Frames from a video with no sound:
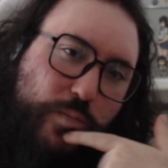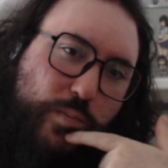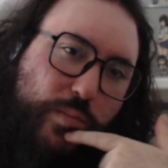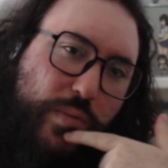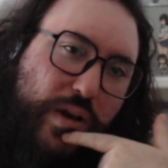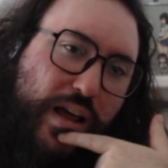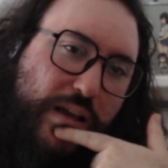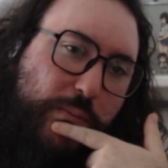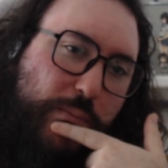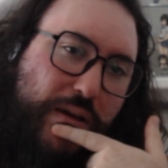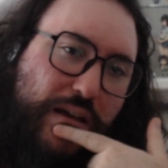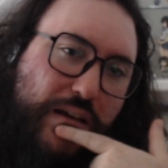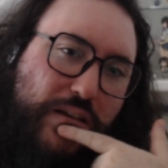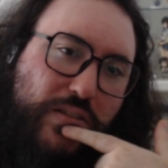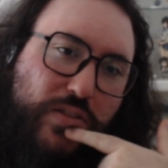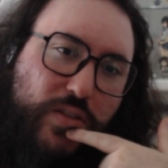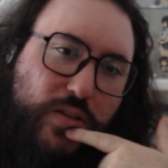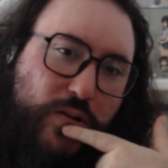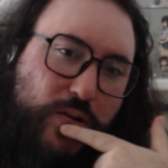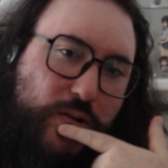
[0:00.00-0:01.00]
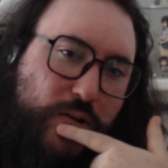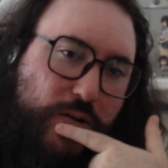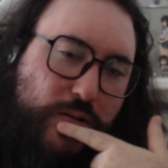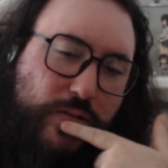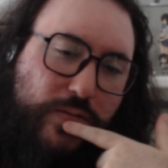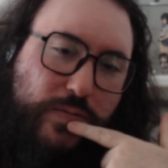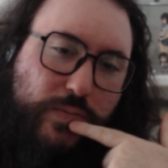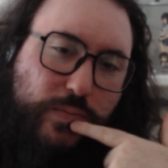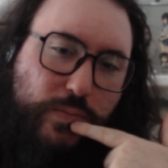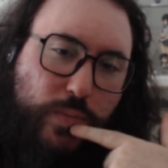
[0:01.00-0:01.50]
Black
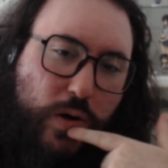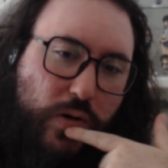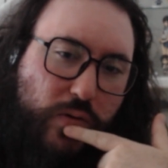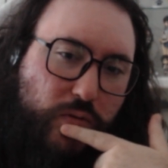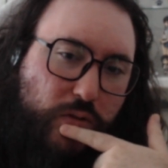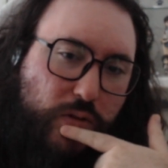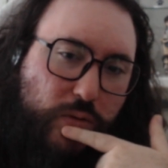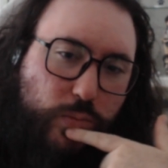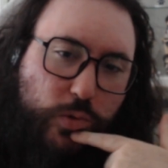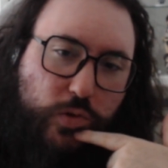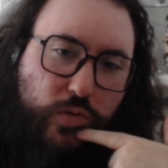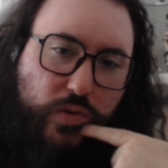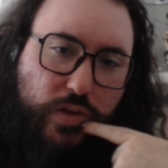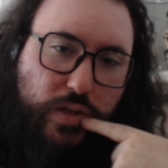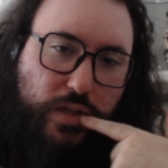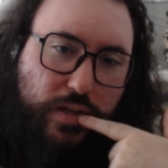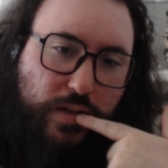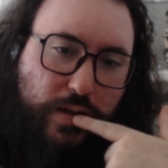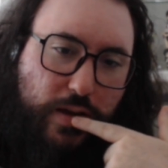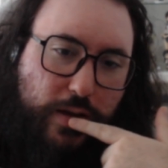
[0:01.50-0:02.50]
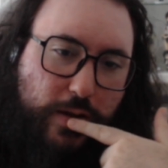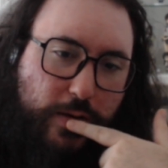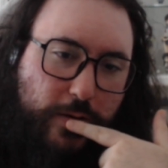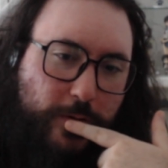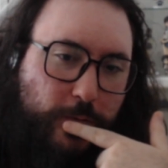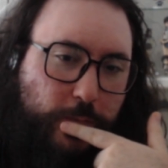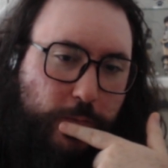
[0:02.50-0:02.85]
Panther Marvel movie, yeah.